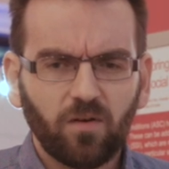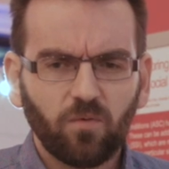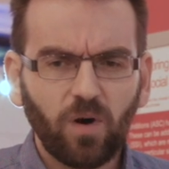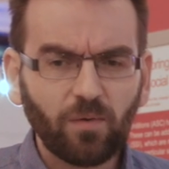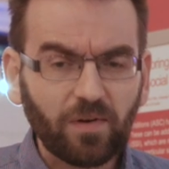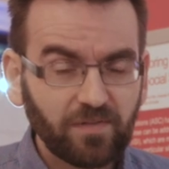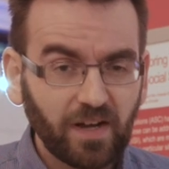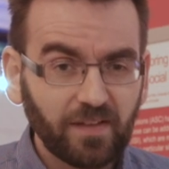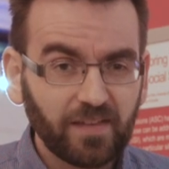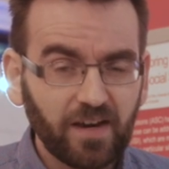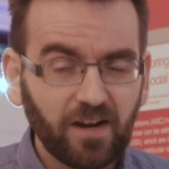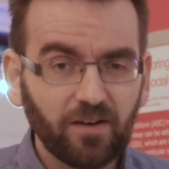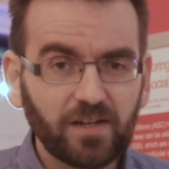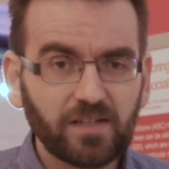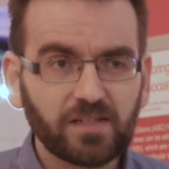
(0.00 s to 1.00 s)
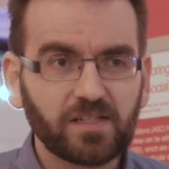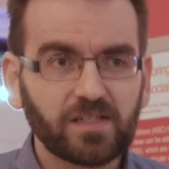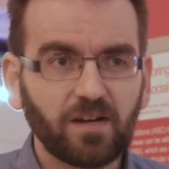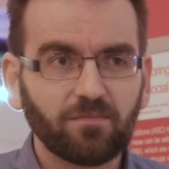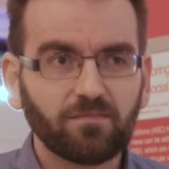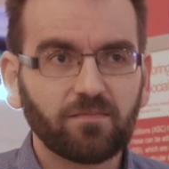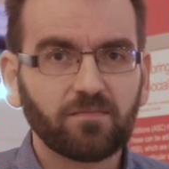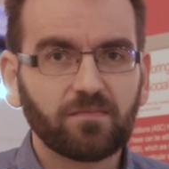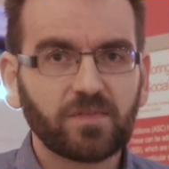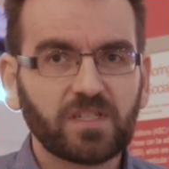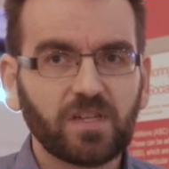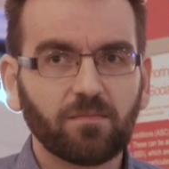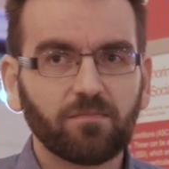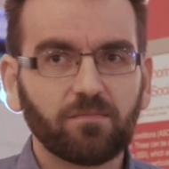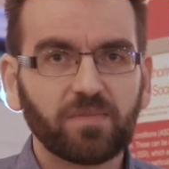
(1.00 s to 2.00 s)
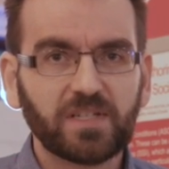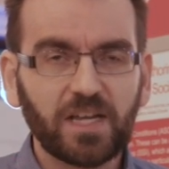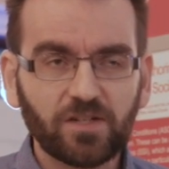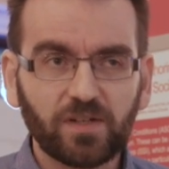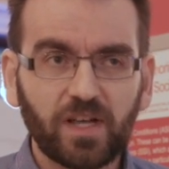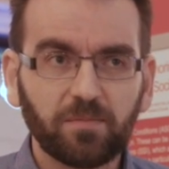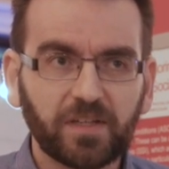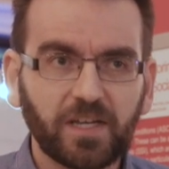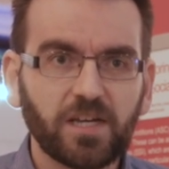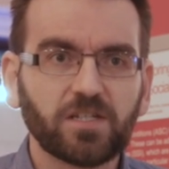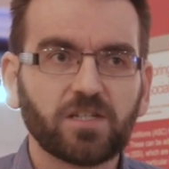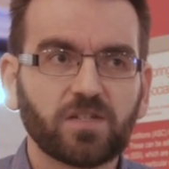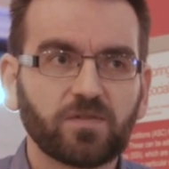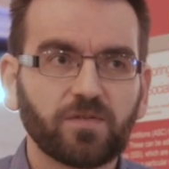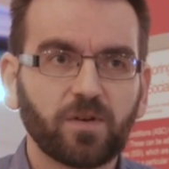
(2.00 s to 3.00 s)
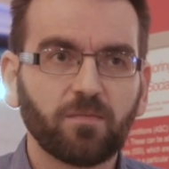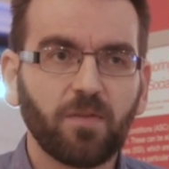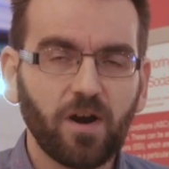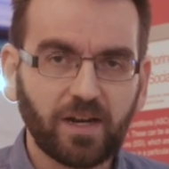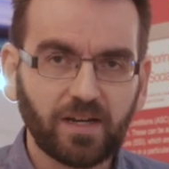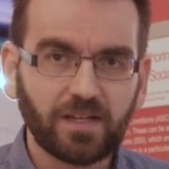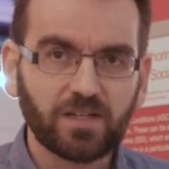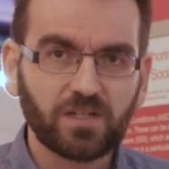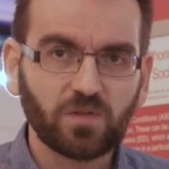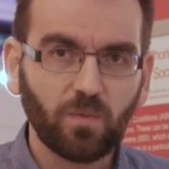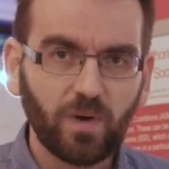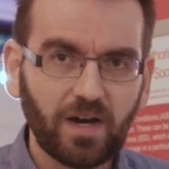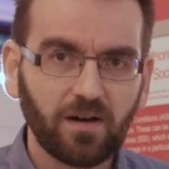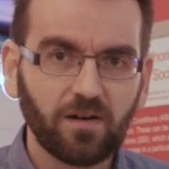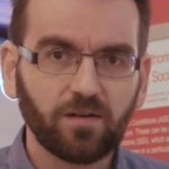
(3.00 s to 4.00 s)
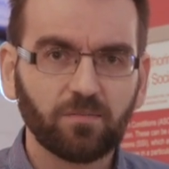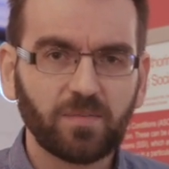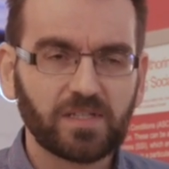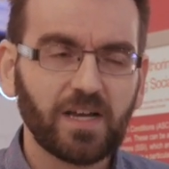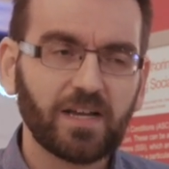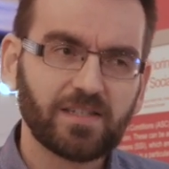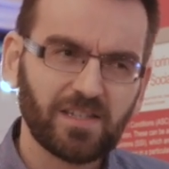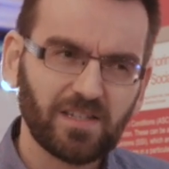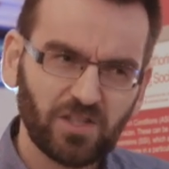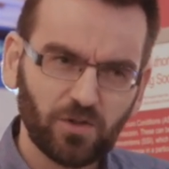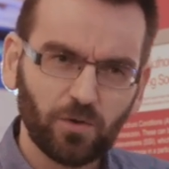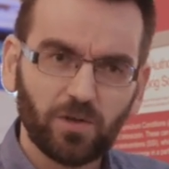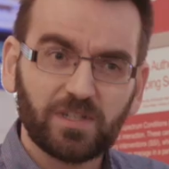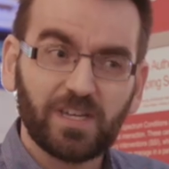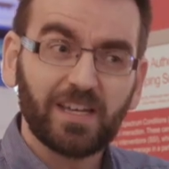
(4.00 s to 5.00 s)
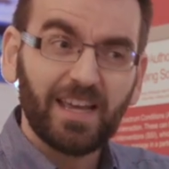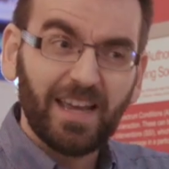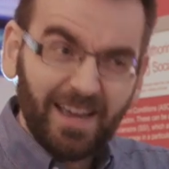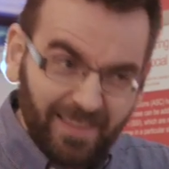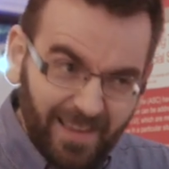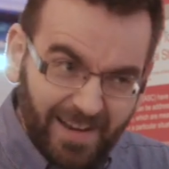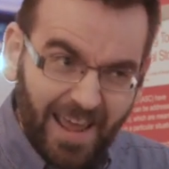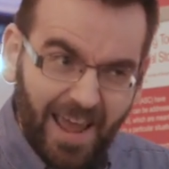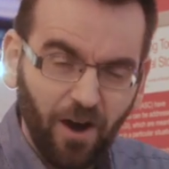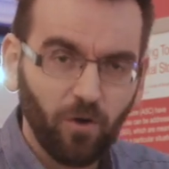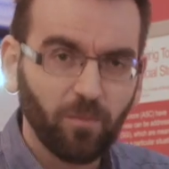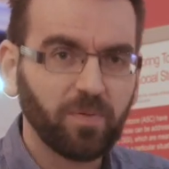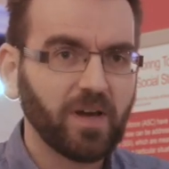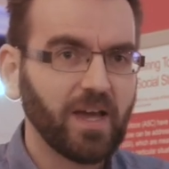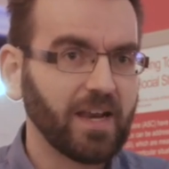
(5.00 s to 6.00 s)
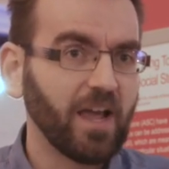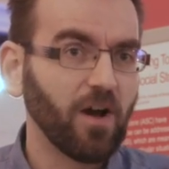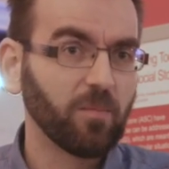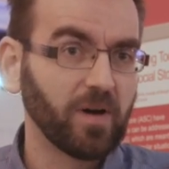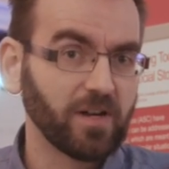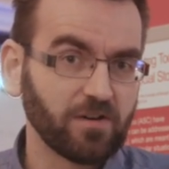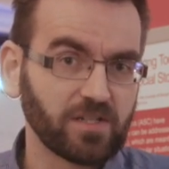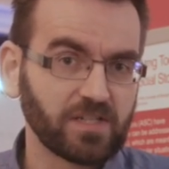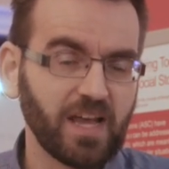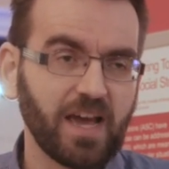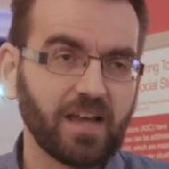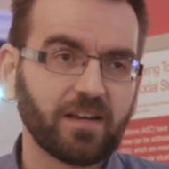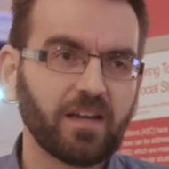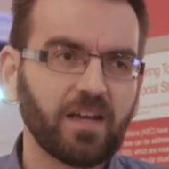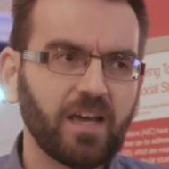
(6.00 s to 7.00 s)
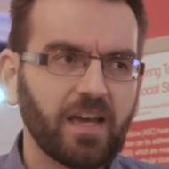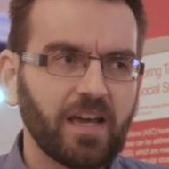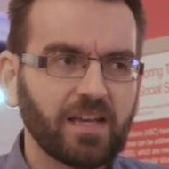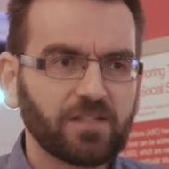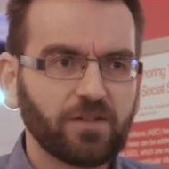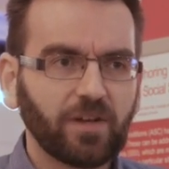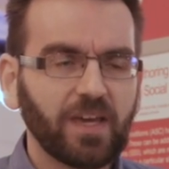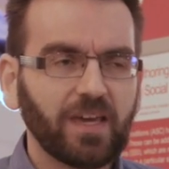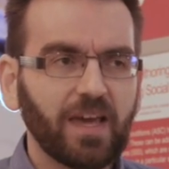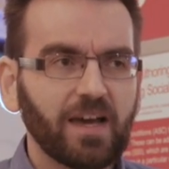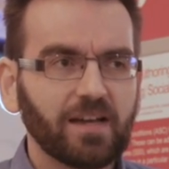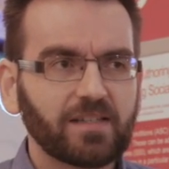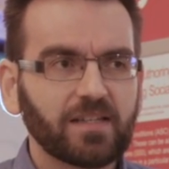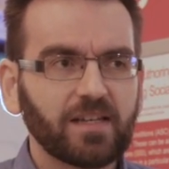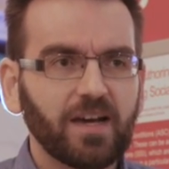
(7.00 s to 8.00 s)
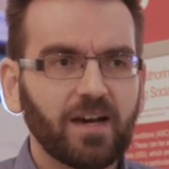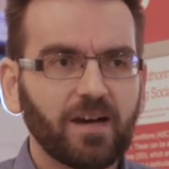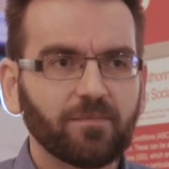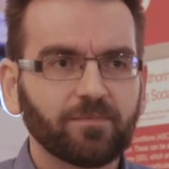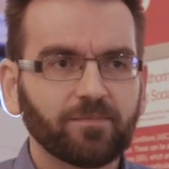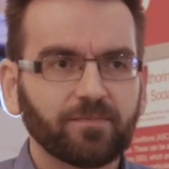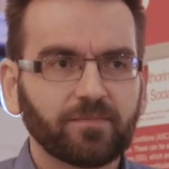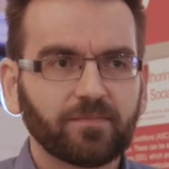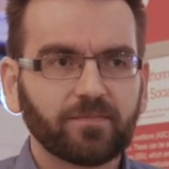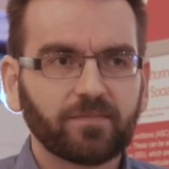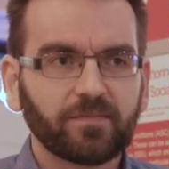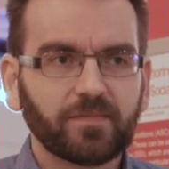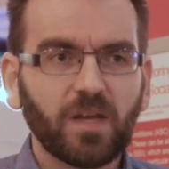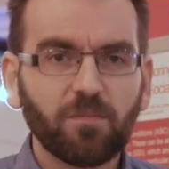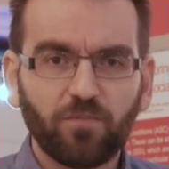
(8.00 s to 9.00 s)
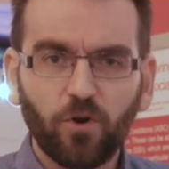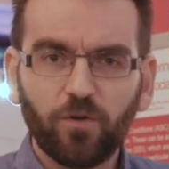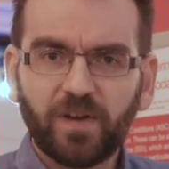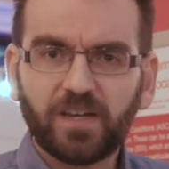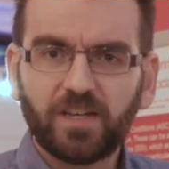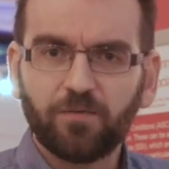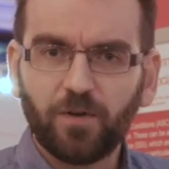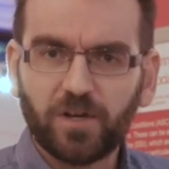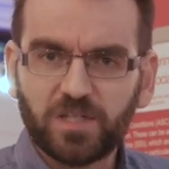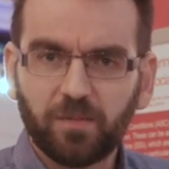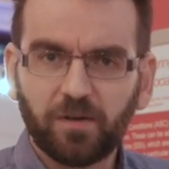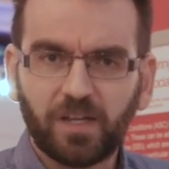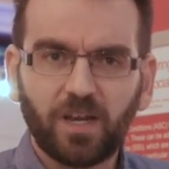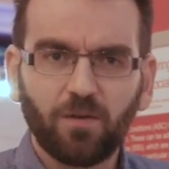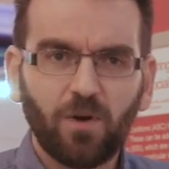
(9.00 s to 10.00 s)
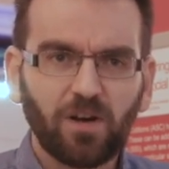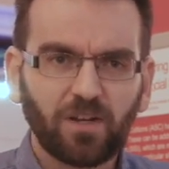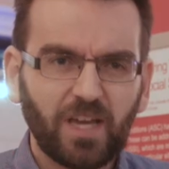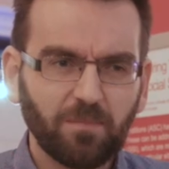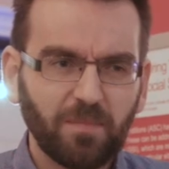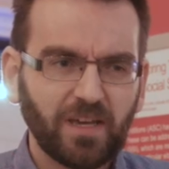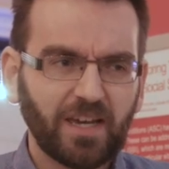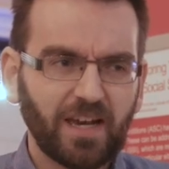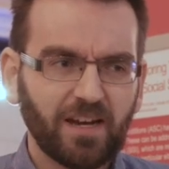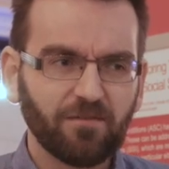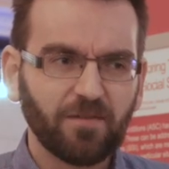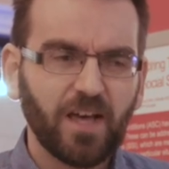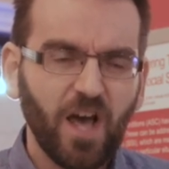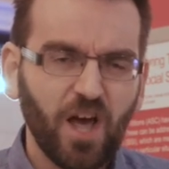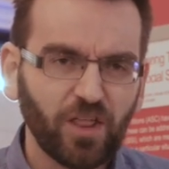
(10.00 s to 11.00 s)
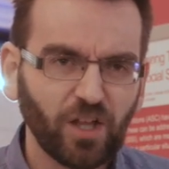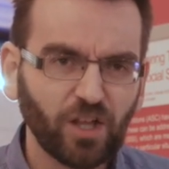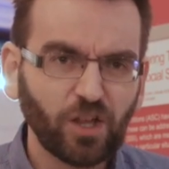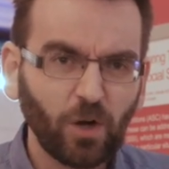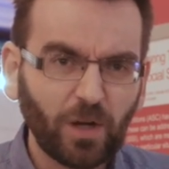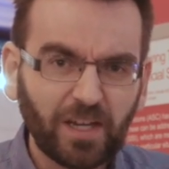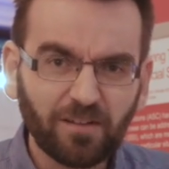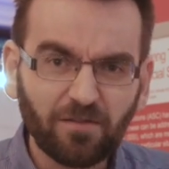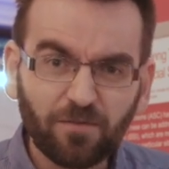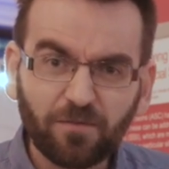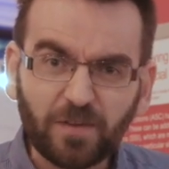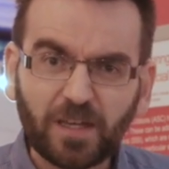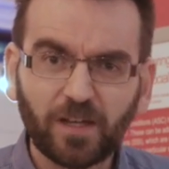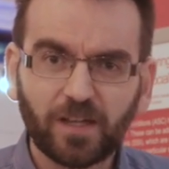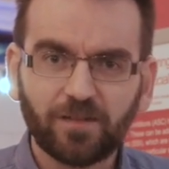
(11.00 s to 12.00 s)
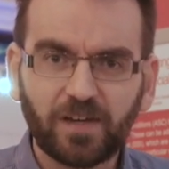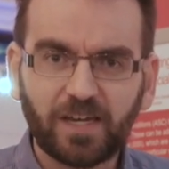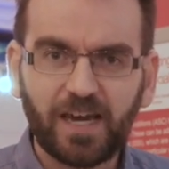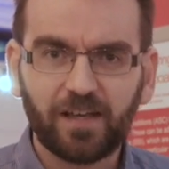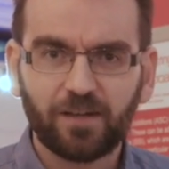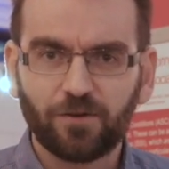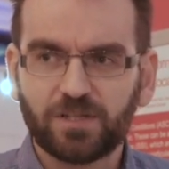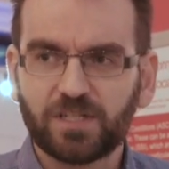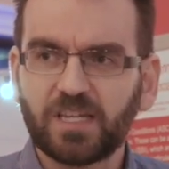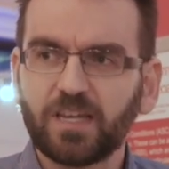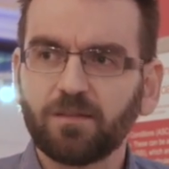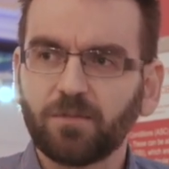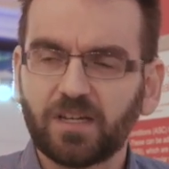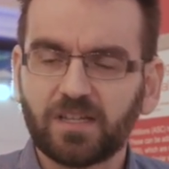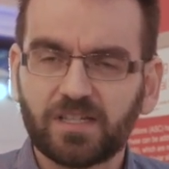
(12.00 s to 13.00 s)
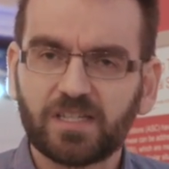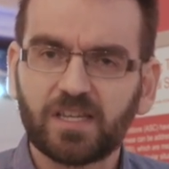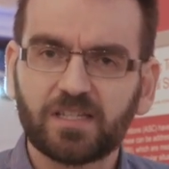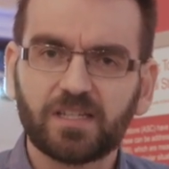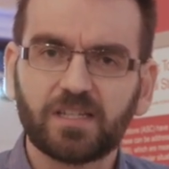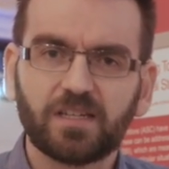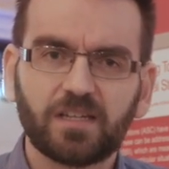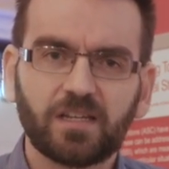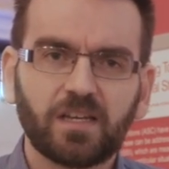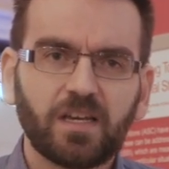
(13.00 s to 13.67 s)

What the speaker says: what we've done there is some potential applications for market as well, besides these tools that help and help understand. It's looking at improving differentiability while keeping kind of the look and feel of a color scheme consistent.